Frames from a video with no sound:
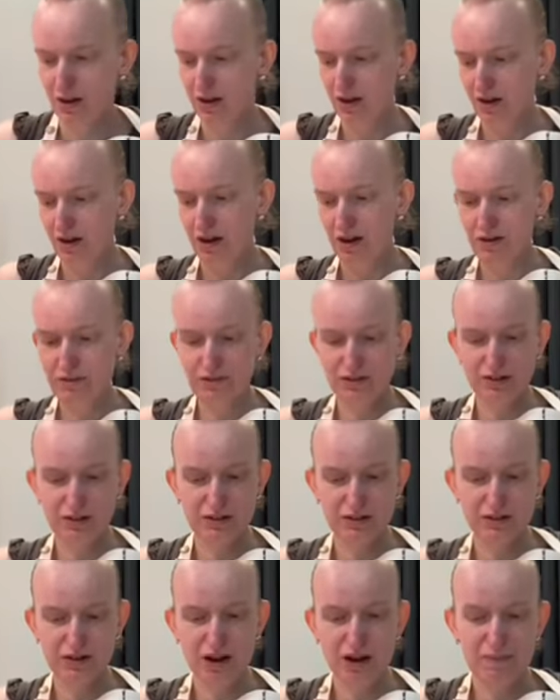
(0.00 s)
Now I'm going to
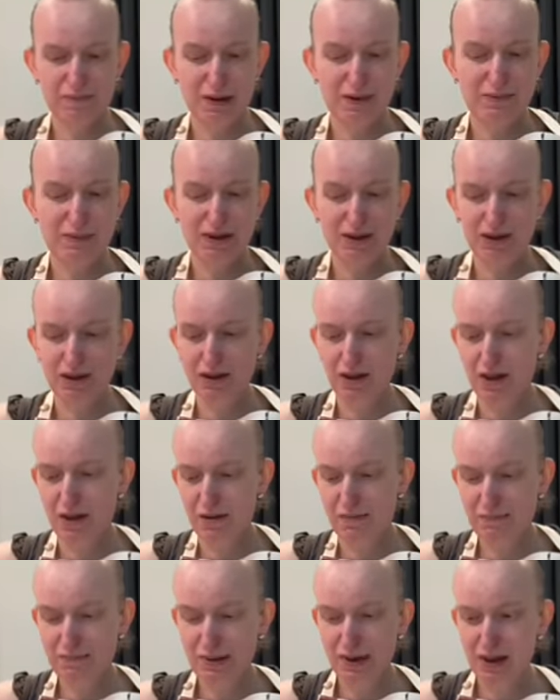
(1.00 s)
start by making
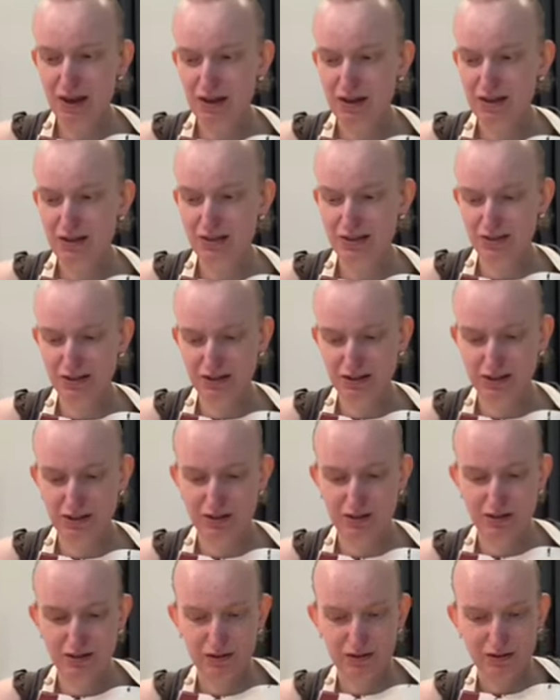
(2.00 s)
a paste.